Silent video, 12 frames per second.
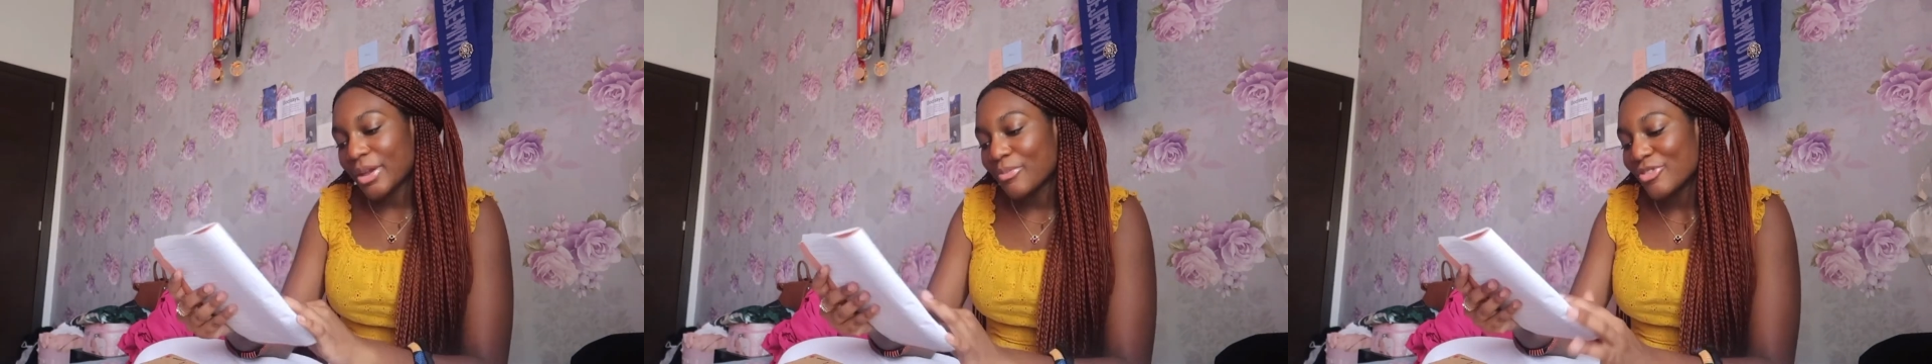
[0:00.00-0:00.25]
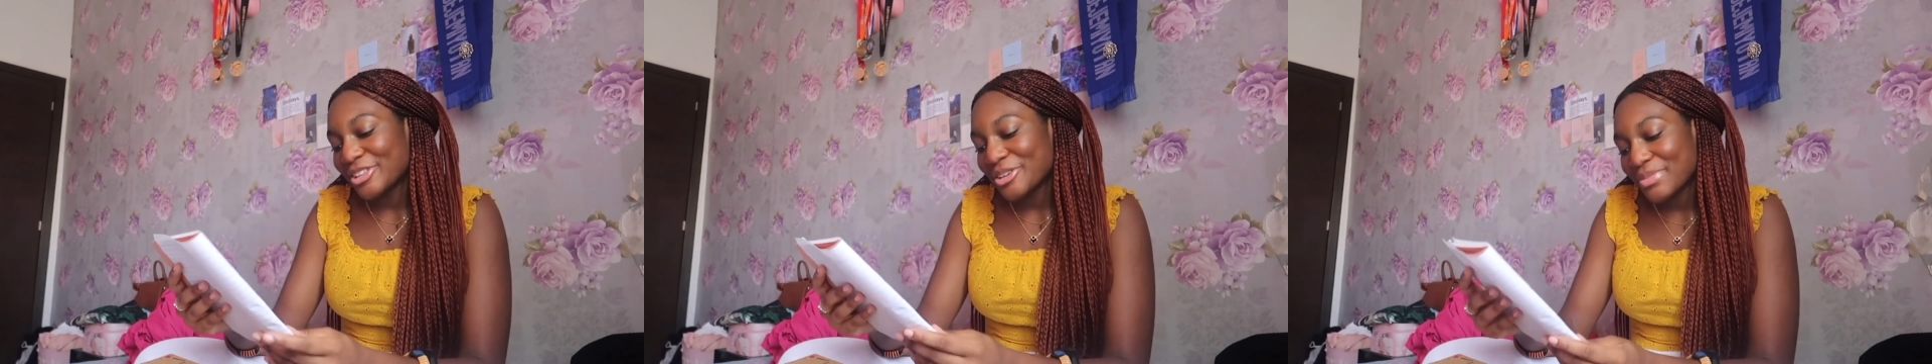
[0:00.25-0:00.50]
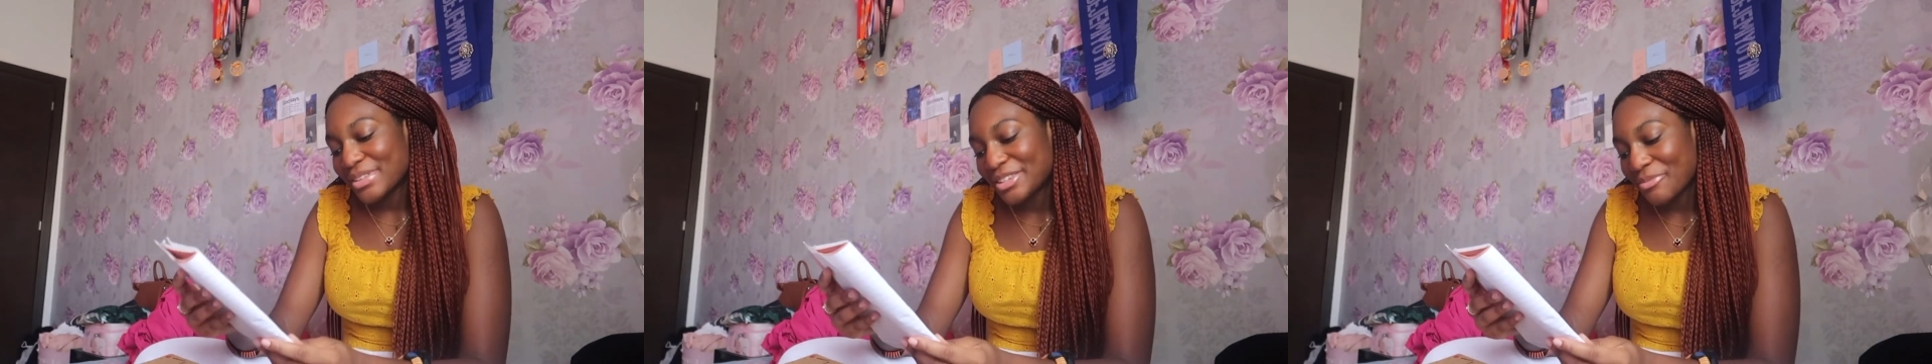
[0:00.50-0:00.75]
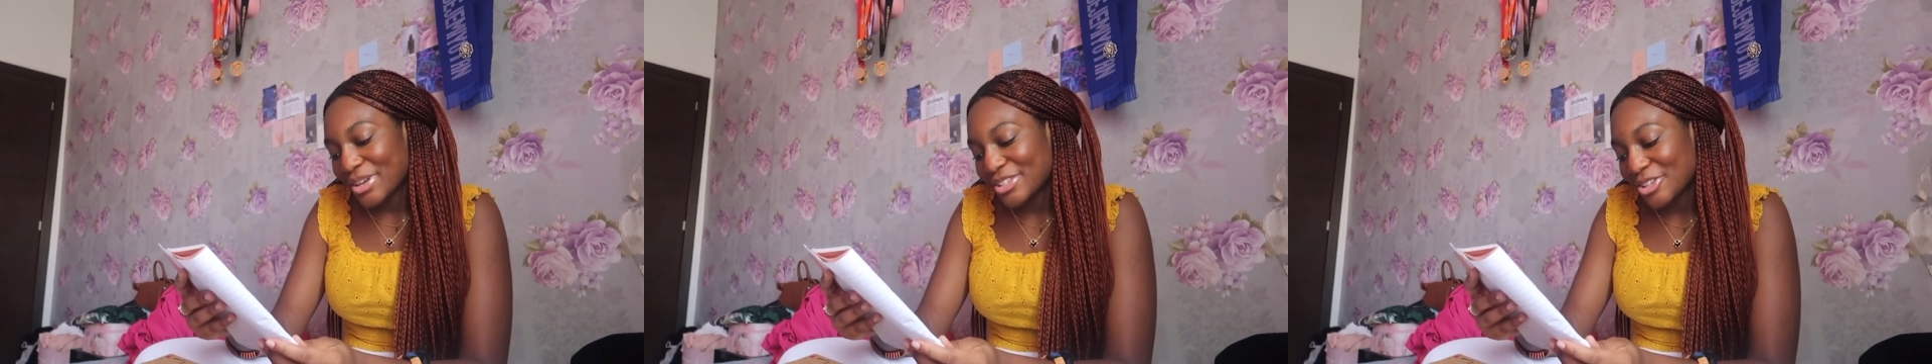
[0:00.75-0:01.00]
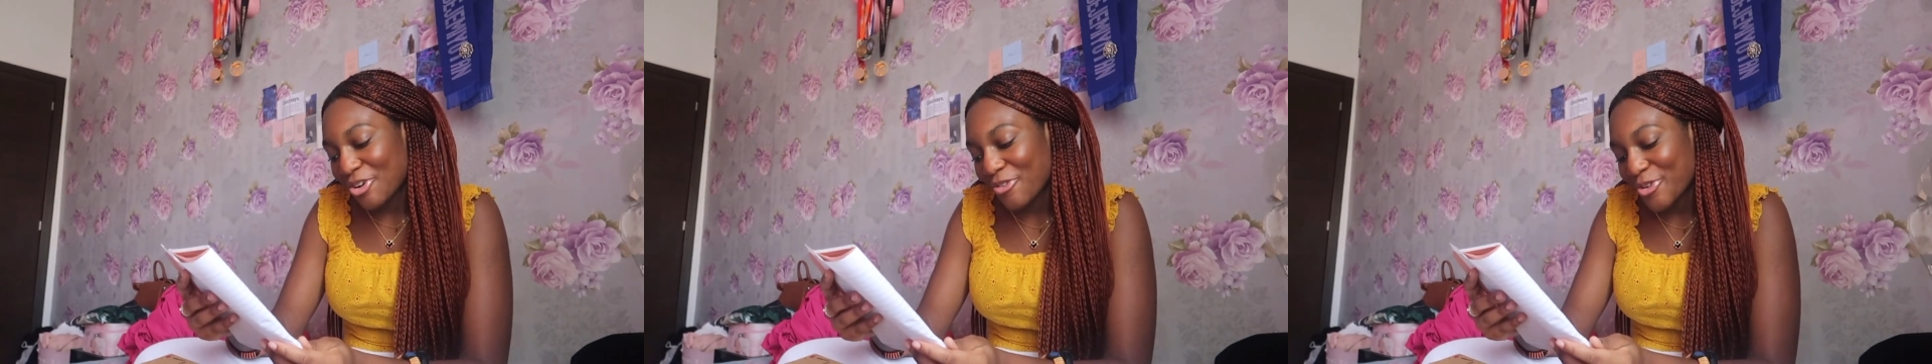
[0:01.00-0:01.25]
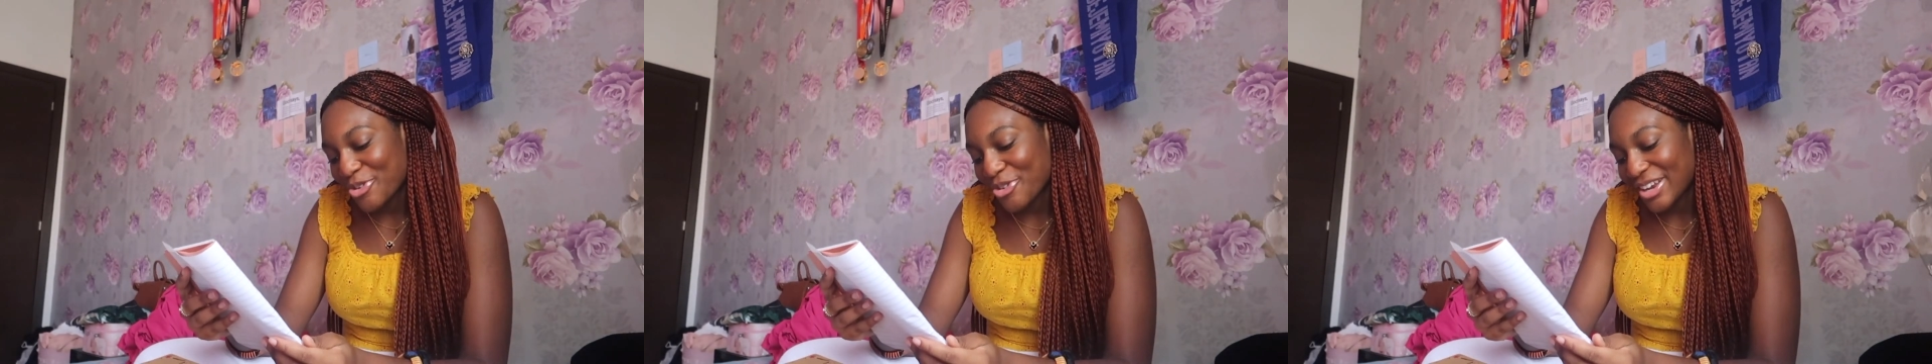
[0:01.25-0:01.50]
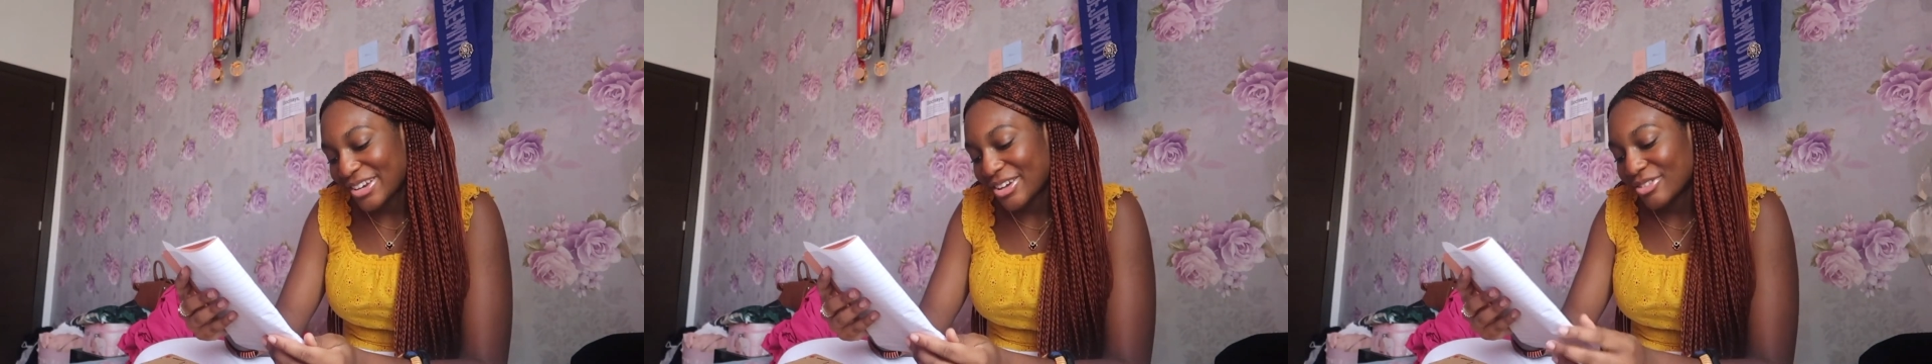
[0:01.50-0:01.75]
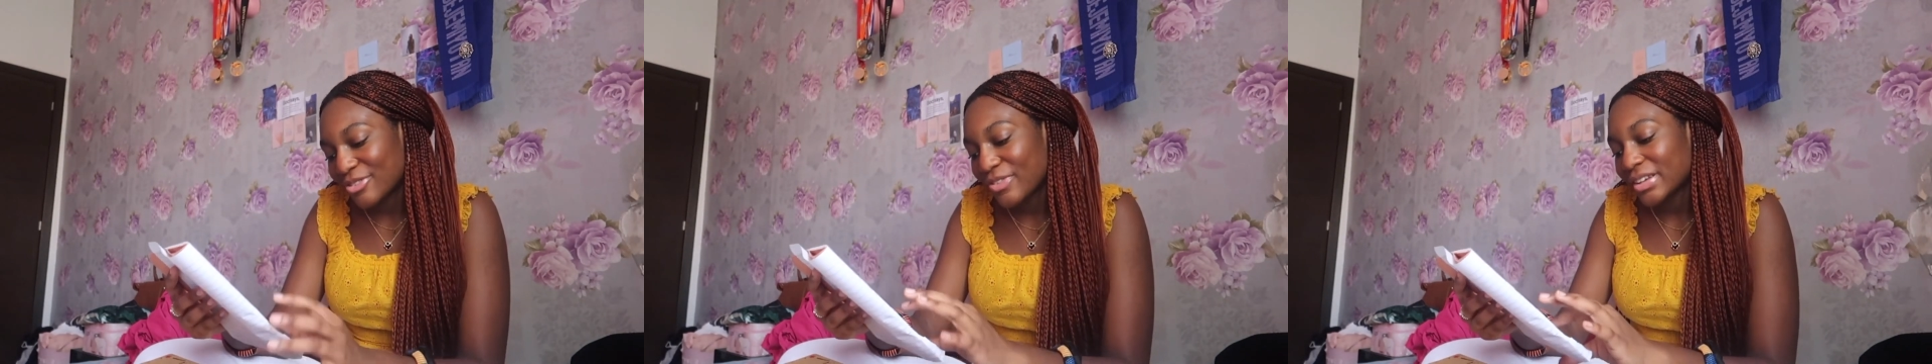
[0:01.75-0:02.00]
I'm really missing my cell phone right
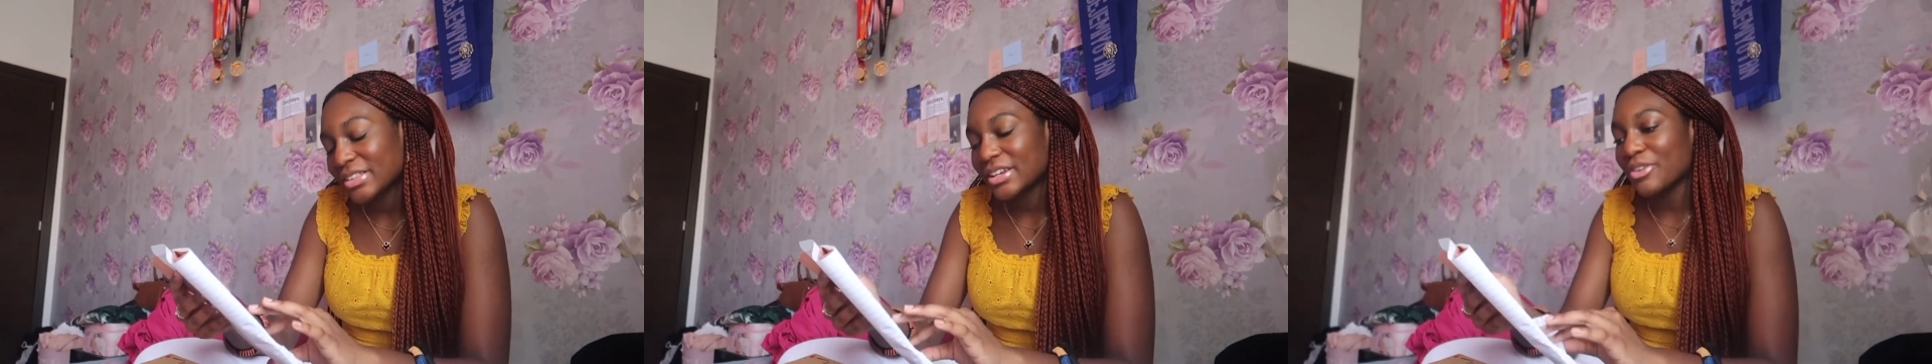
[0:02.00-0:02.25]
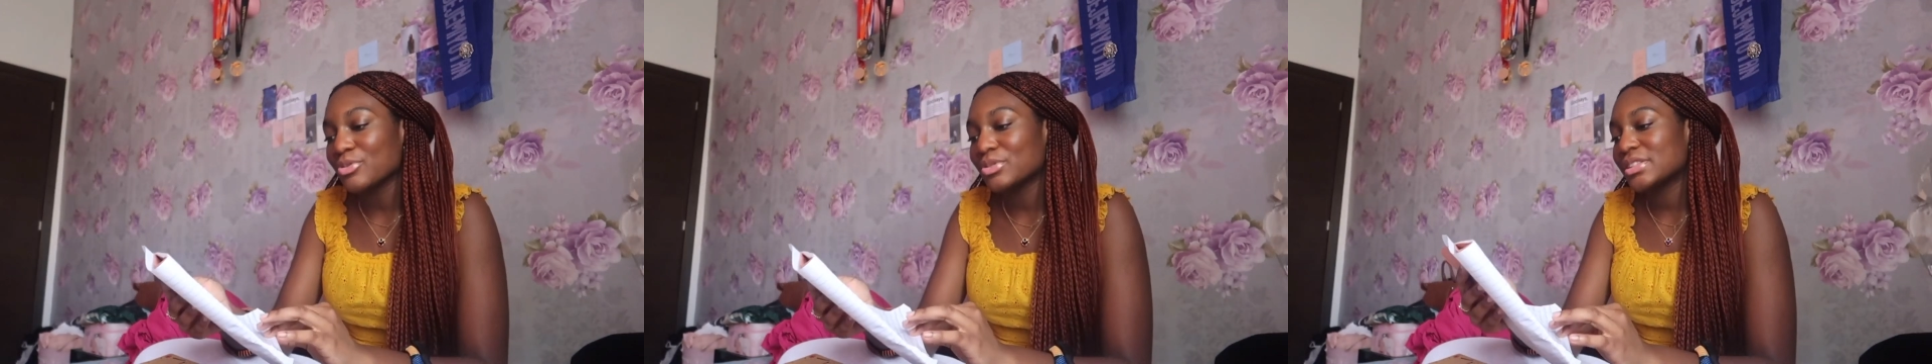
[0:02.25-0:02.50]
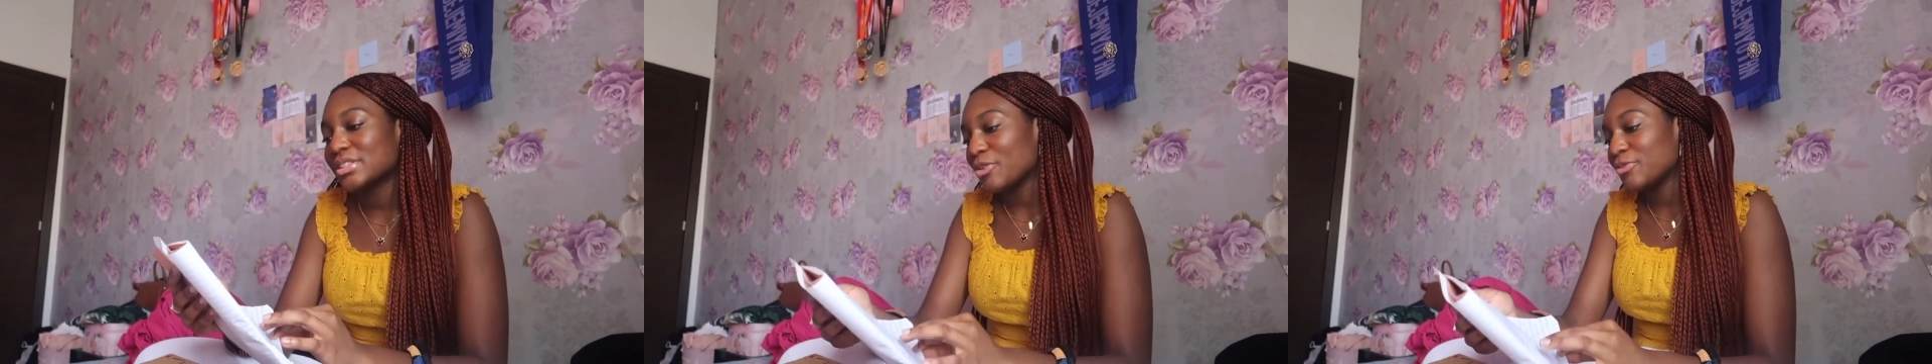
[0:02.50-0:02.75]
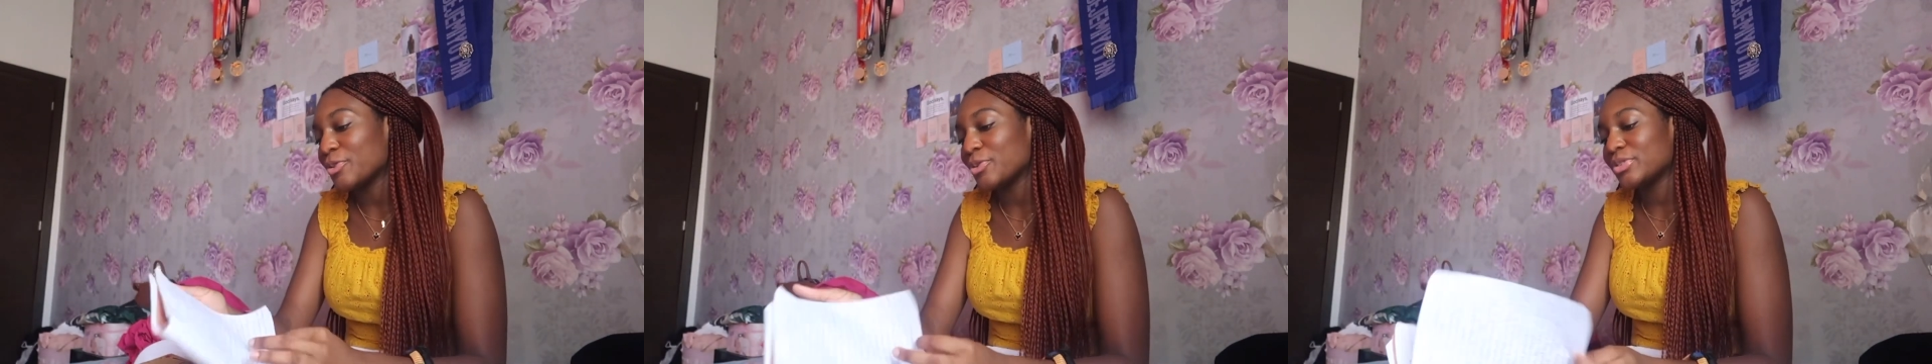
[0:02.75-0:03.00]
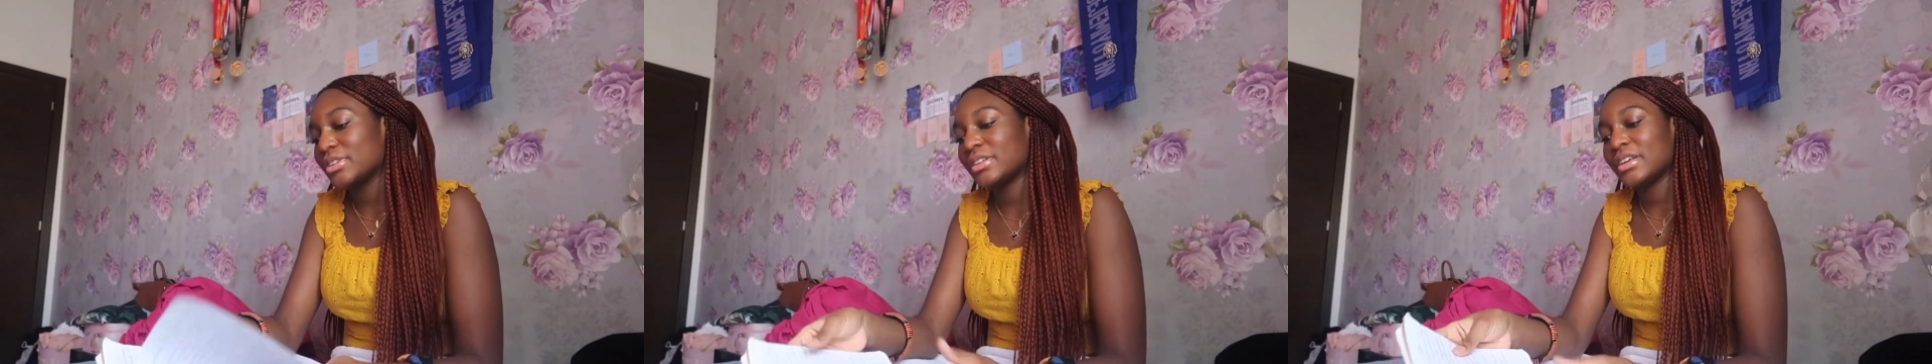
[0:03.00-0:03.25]
now. The fact that I wrote cell phone,